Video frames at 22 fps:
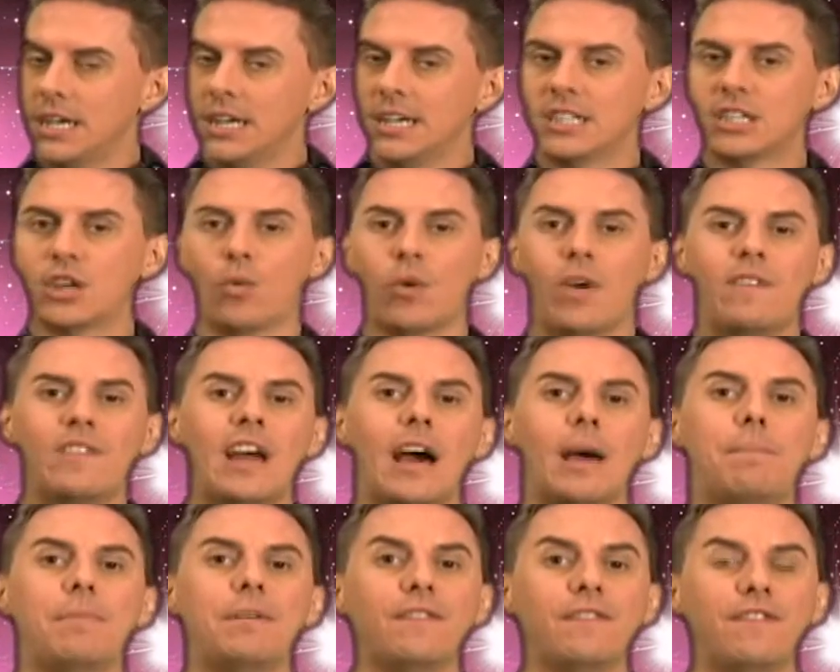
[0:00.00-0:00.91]
So we've
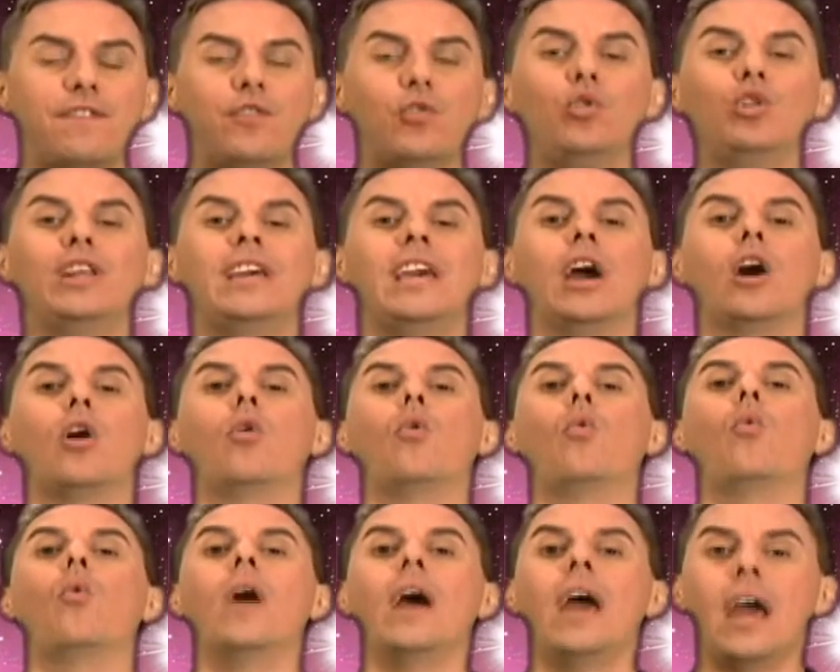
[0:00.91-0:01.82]
not been fully
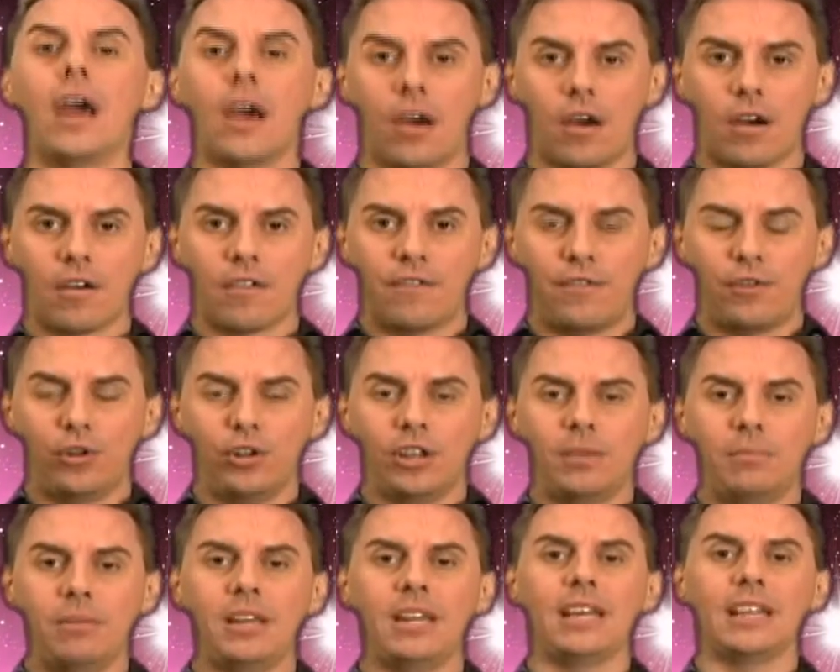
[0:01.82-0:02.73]
aware, fully
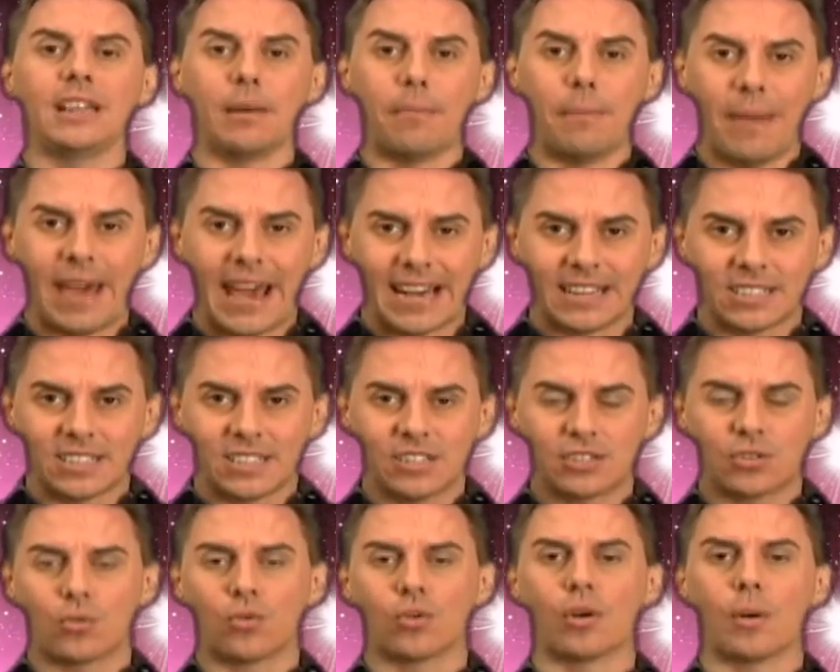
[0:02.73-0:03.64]
meaning the
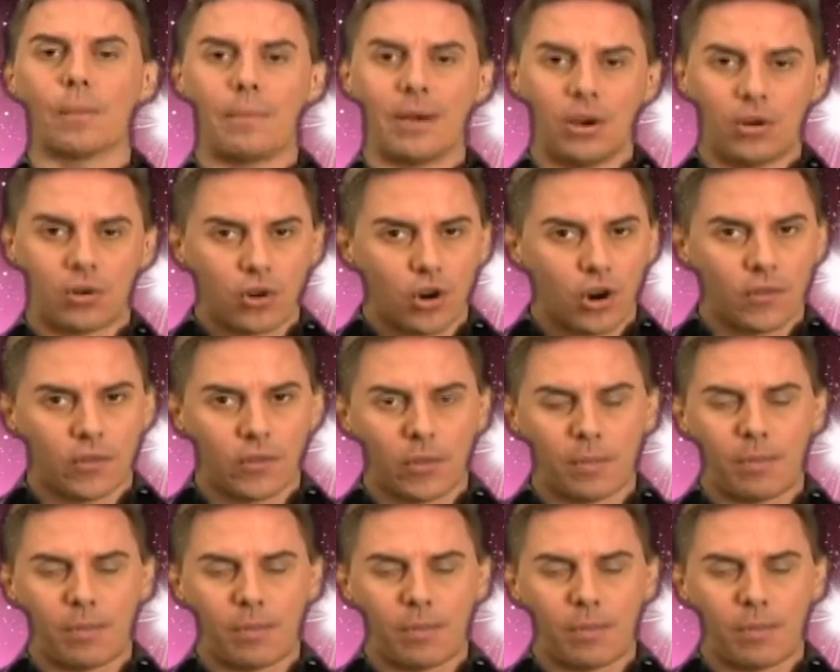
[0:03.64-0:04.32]
masses or a bell curve of the